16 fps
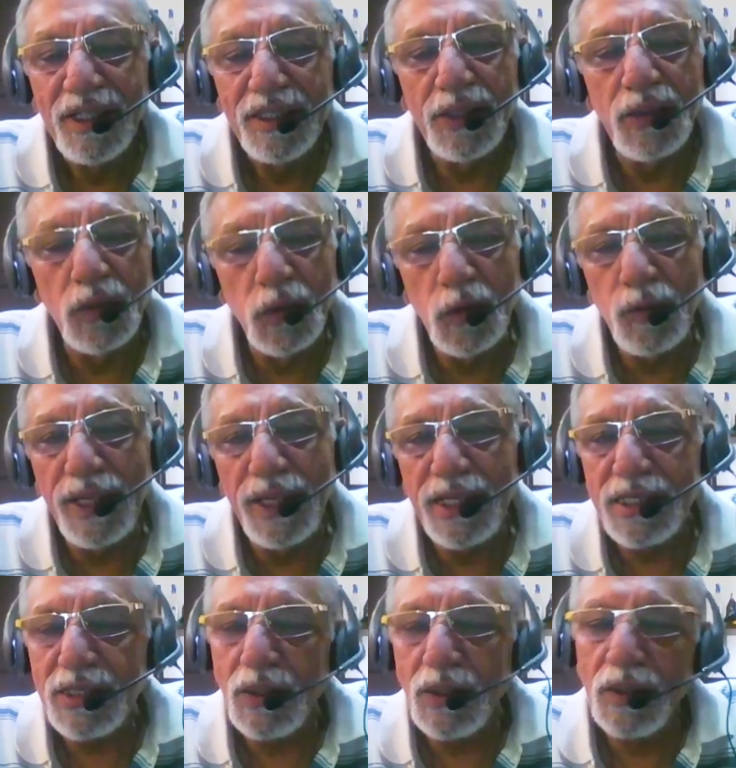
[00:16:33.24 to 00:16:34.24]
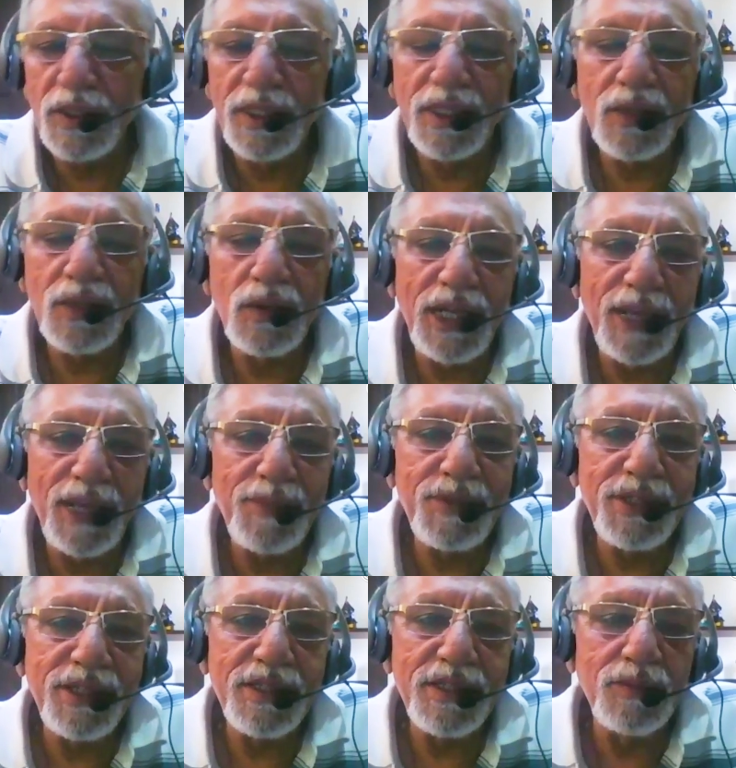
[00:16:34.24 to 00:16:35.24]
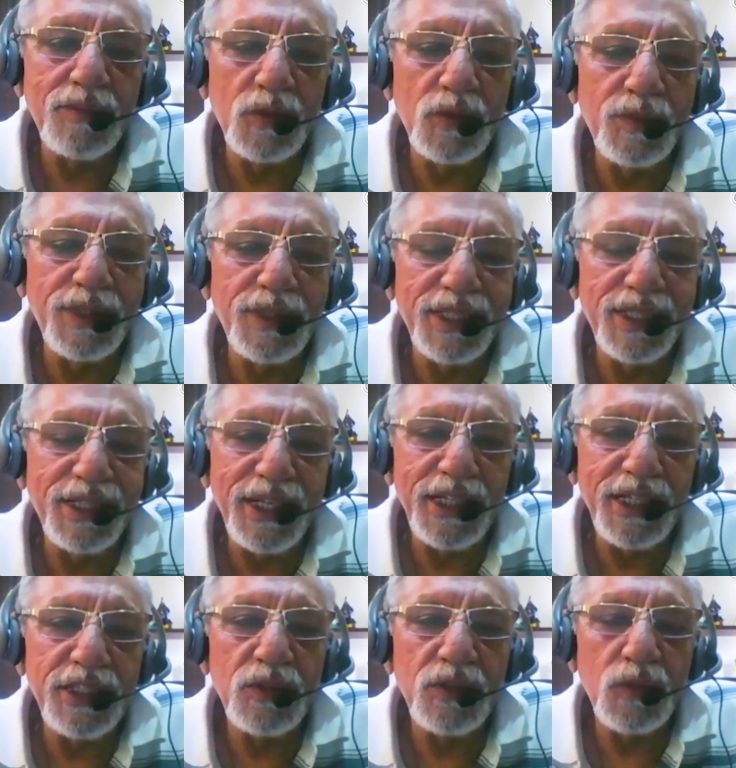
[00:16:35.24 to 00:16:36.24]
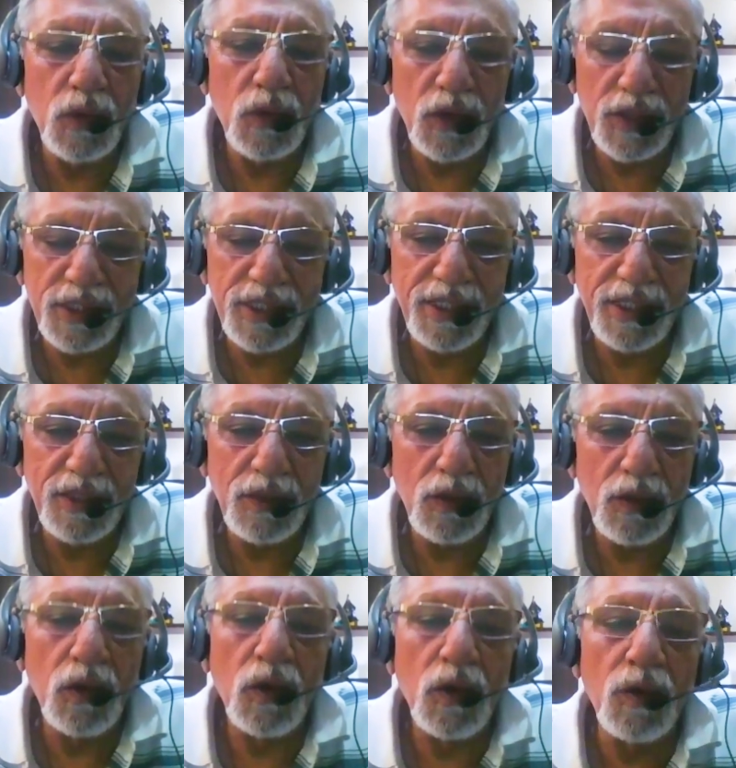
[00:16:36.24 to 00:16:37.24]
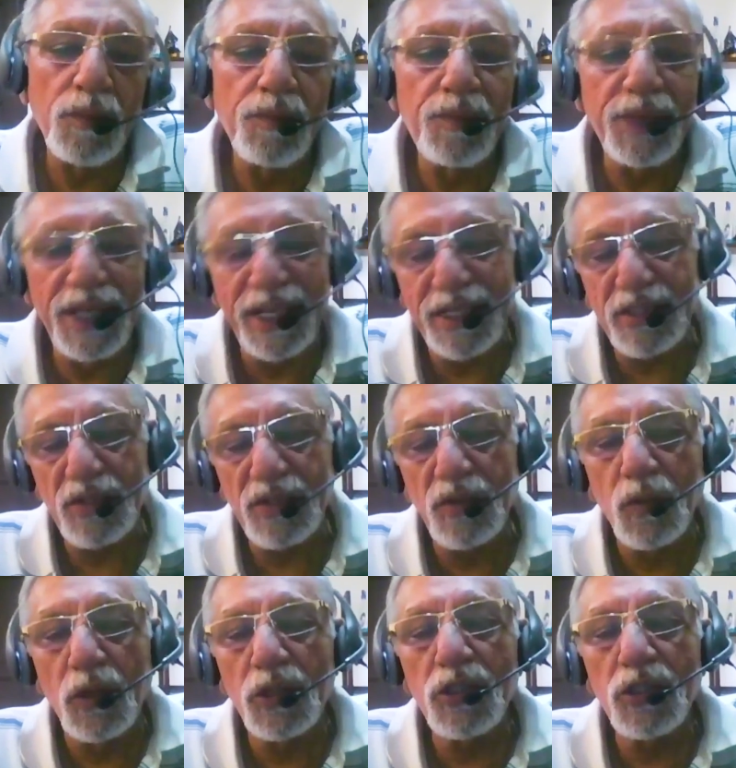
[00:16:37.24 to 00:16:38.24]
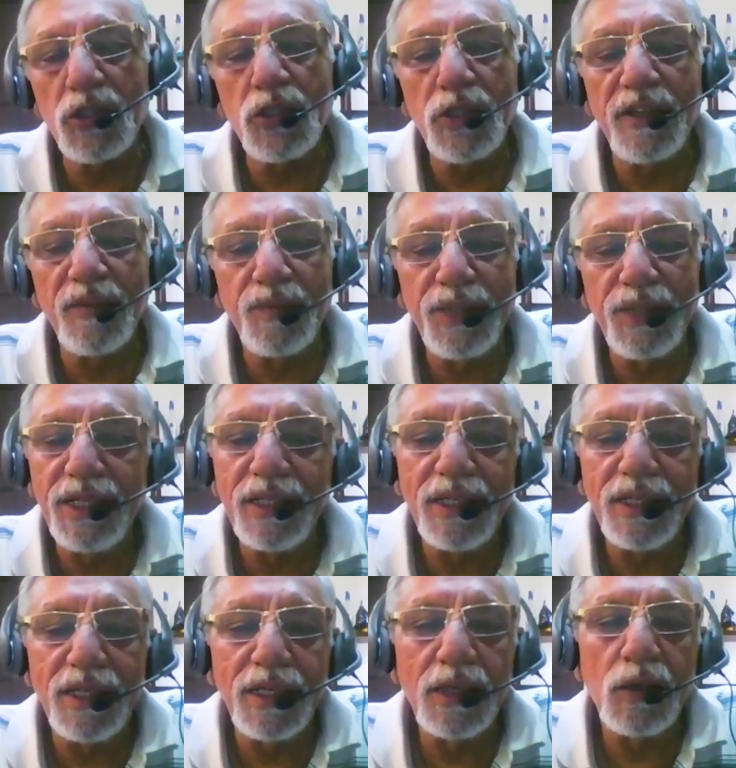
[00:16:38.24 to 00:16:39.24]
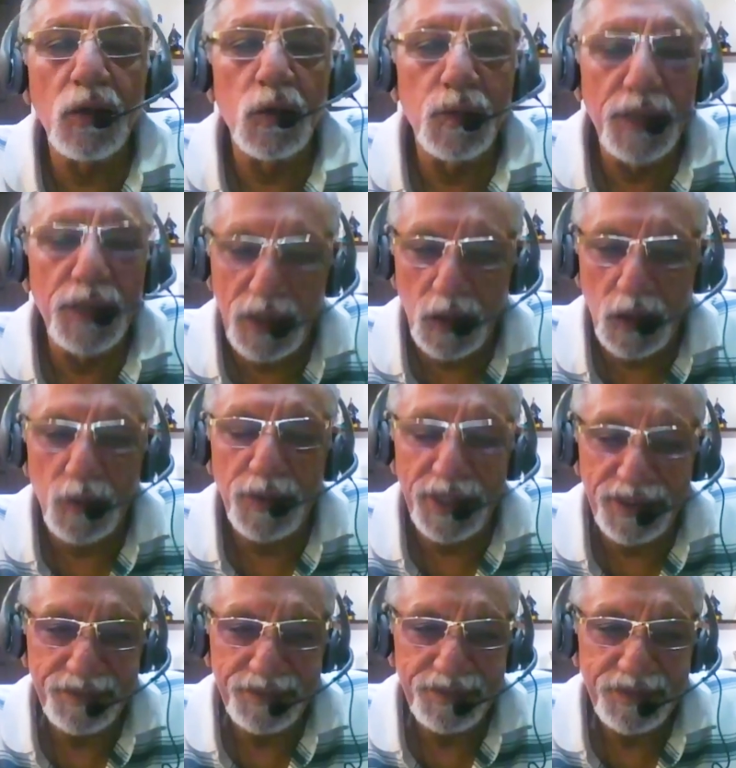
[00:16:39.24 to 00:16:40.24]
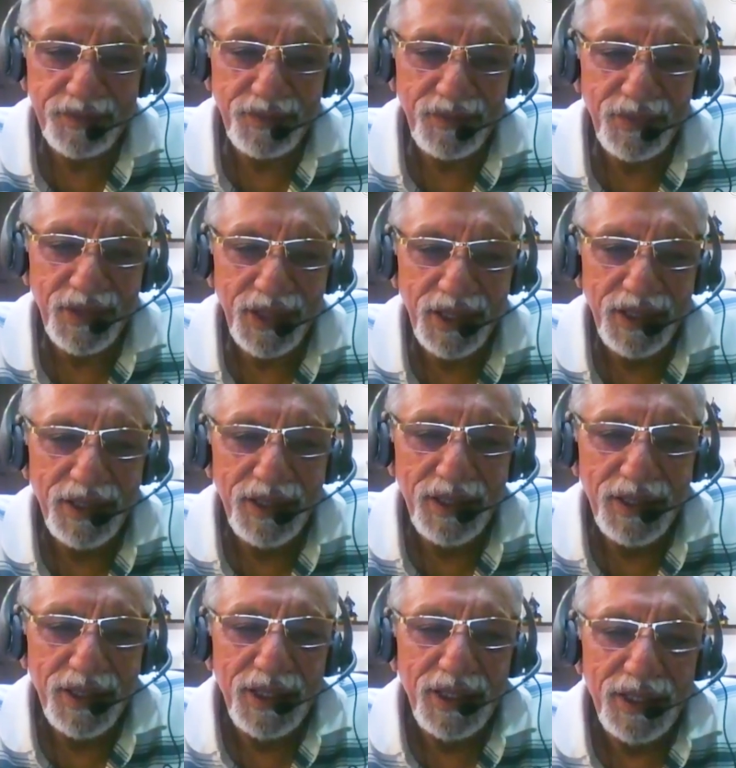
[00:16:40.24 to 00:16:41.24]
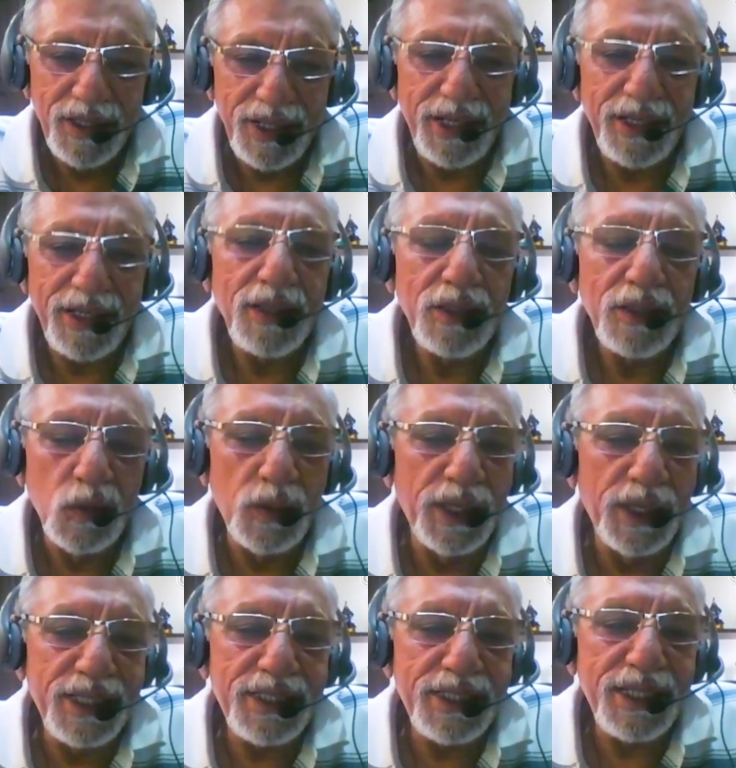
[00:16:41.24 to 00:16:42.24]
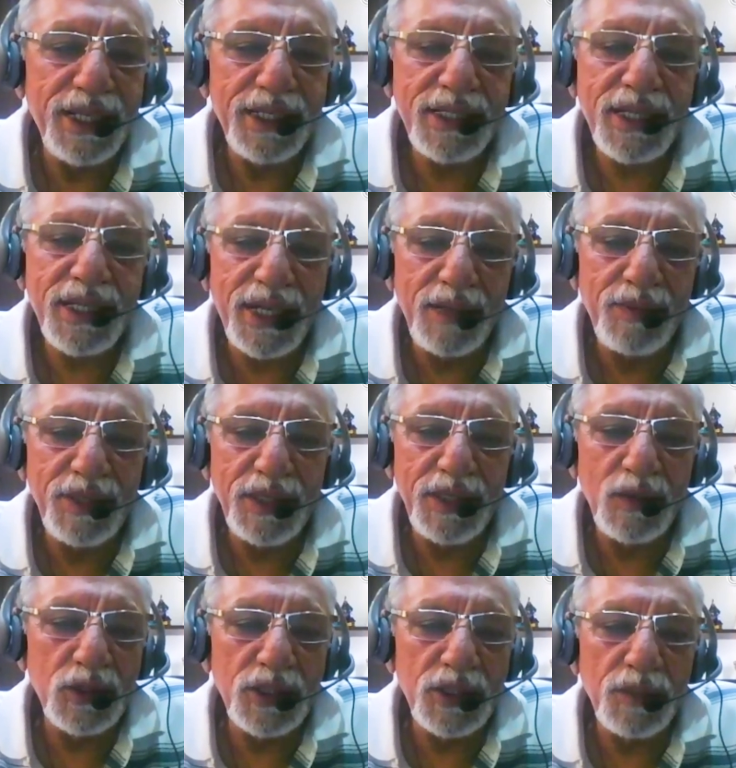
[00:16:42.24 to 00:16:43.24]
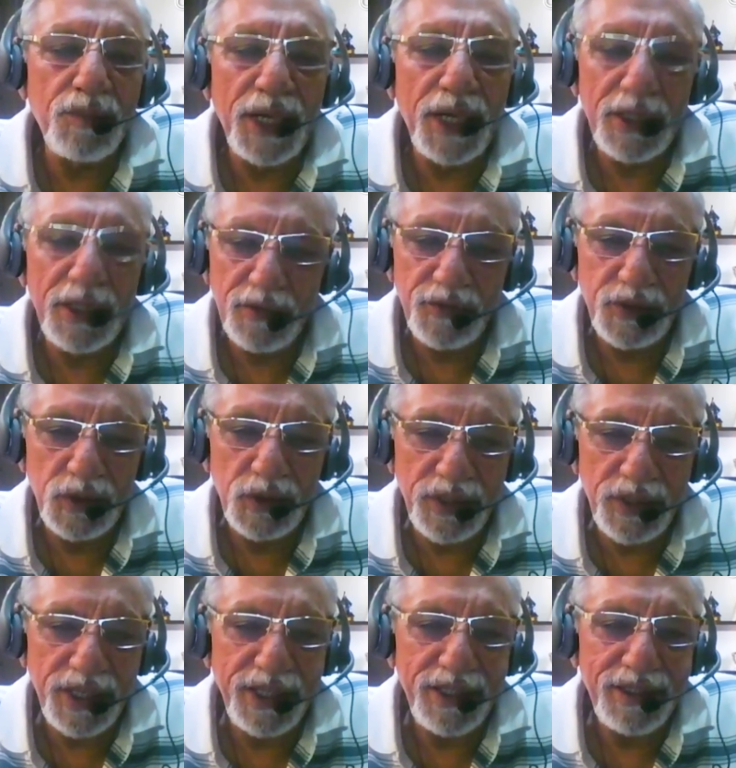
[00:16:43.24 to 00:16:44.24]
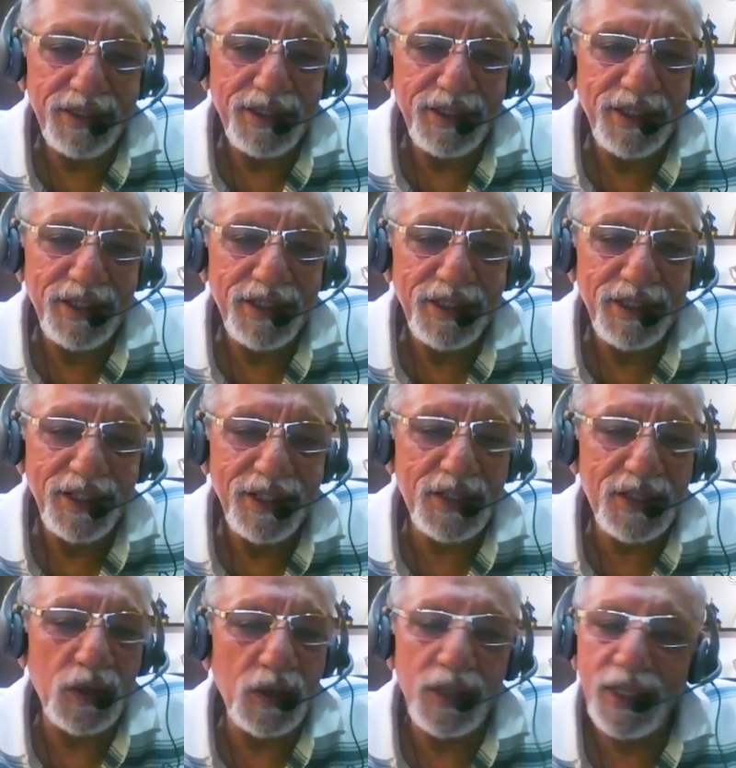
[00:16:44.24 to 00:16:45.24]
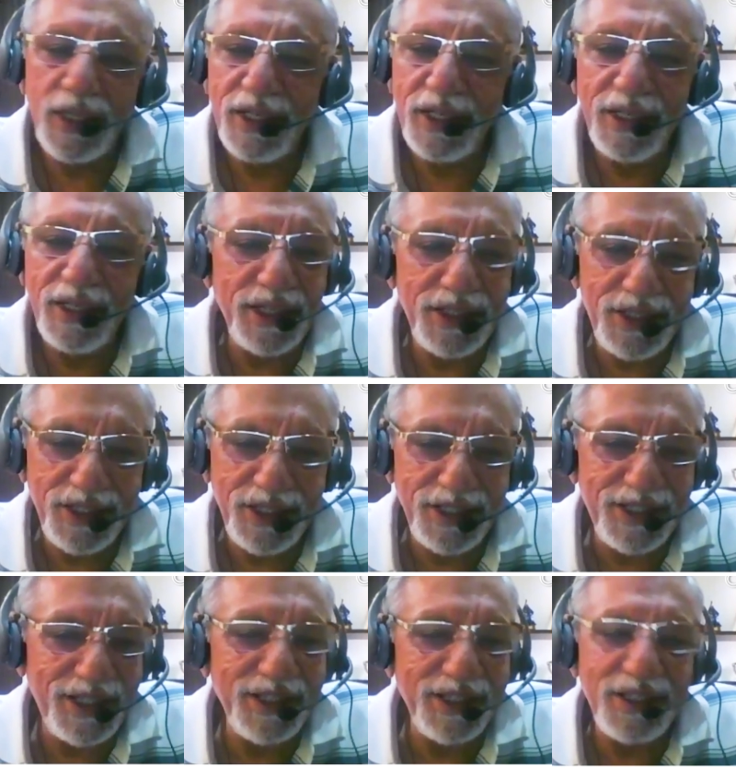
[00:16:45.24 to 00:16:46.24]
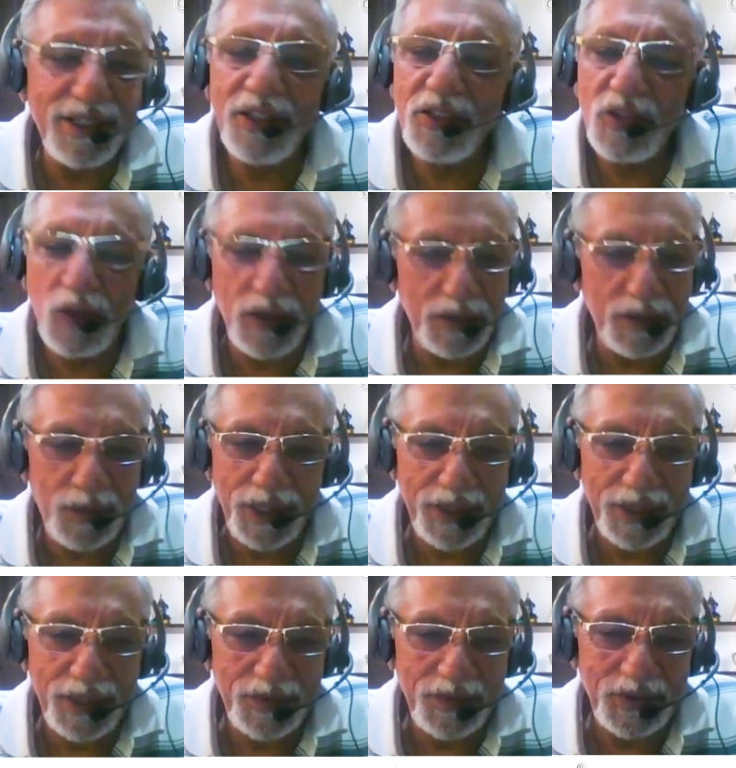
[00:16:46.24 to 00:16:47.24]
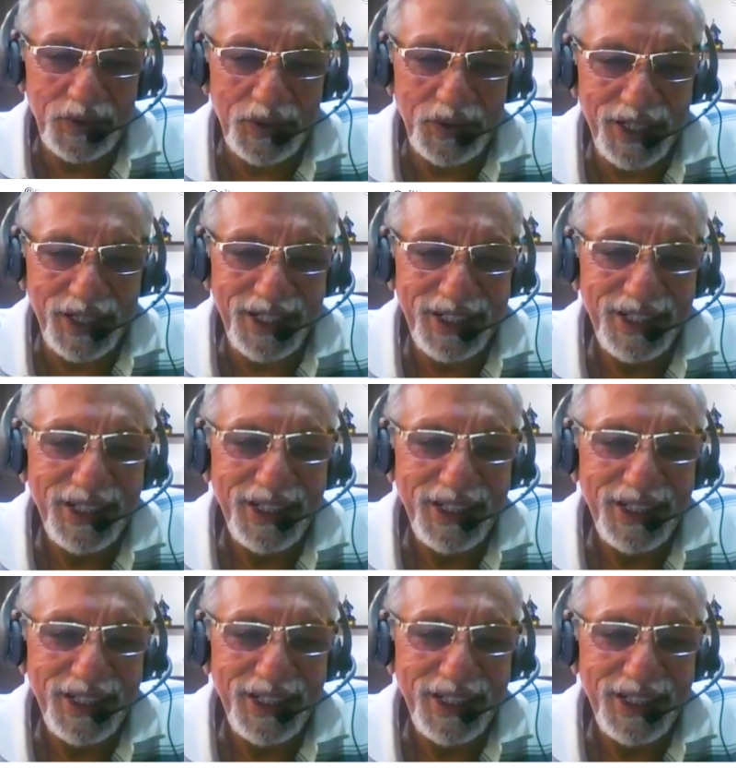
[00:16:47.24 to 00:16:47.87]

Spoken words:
The rule-based order collapses the moment a nation walks in or breaks what should have been a global common. Right? The world says Crimea was a part of Ukraine. Historically, Russia says it is not a part of Ukraine.